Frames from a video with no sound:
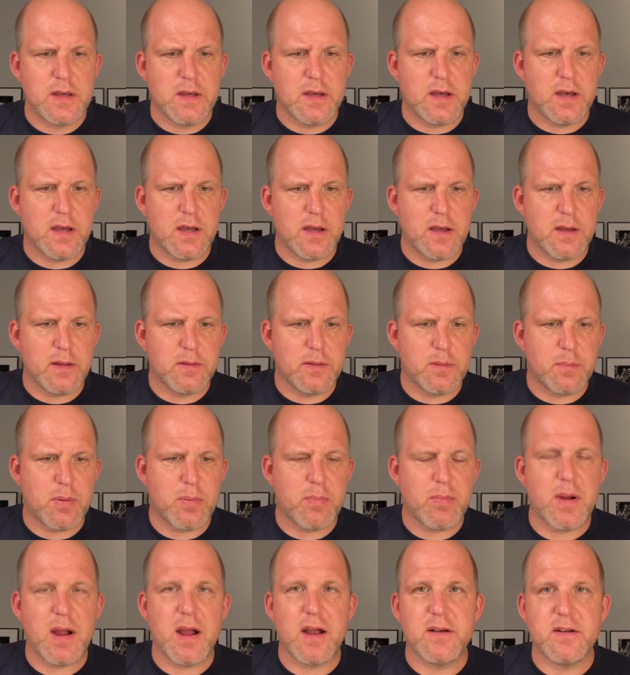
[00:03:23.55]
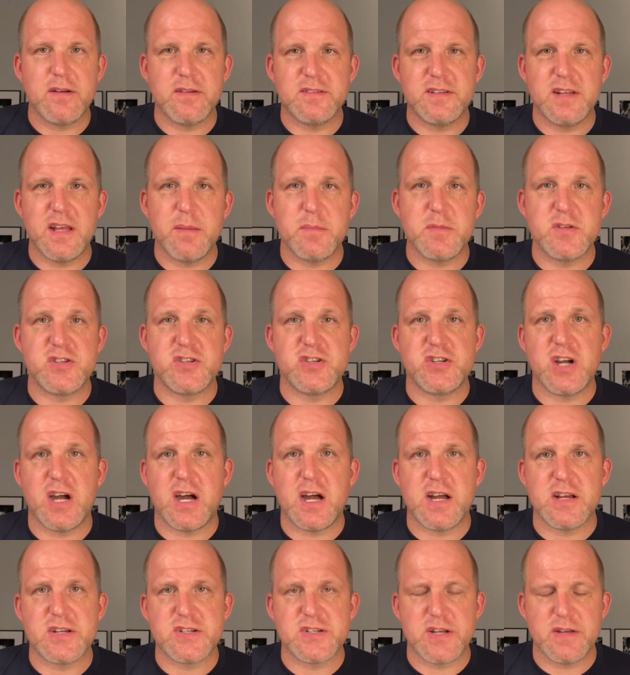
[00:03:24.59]
The proprietor's name is
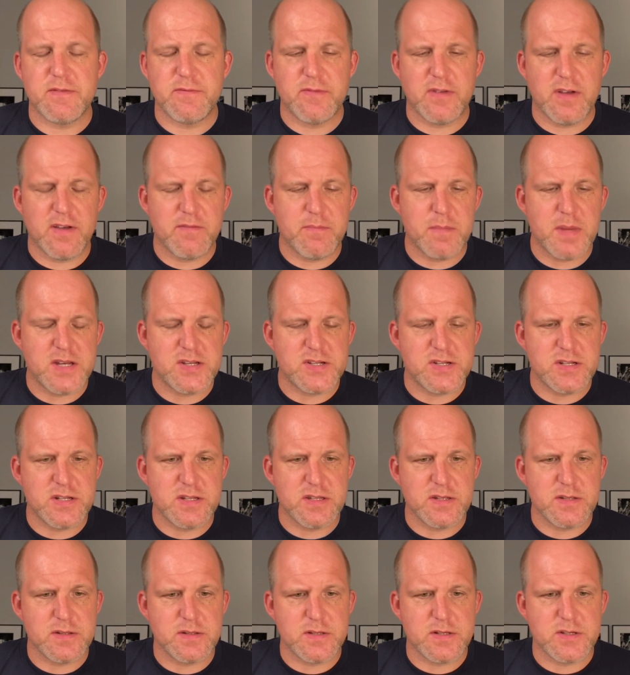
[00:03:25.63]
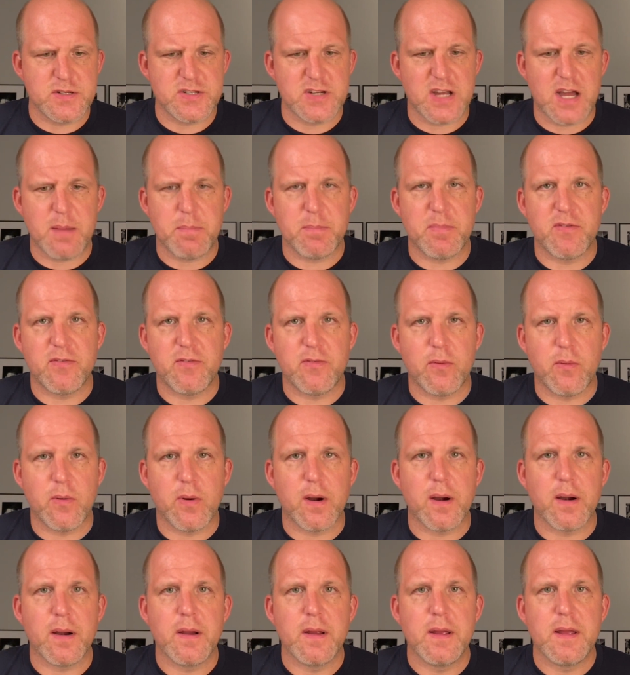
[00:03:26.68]
Josh. I've mentioned the shop
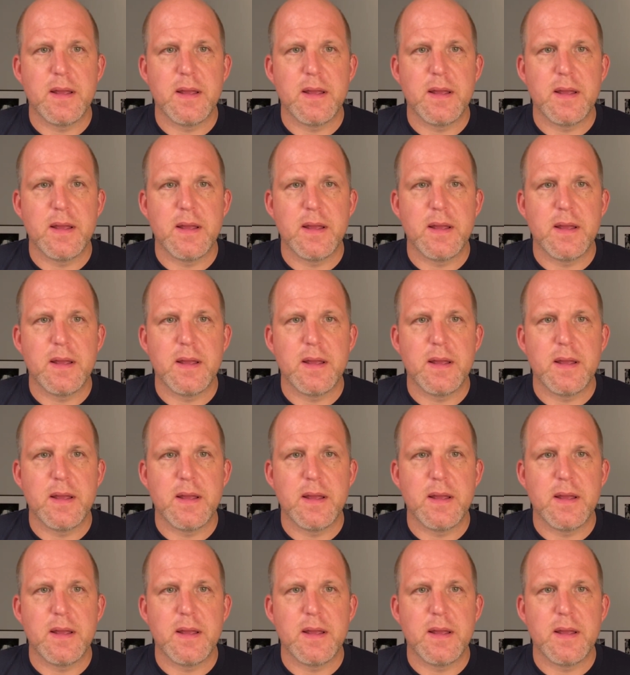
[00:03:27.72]
before.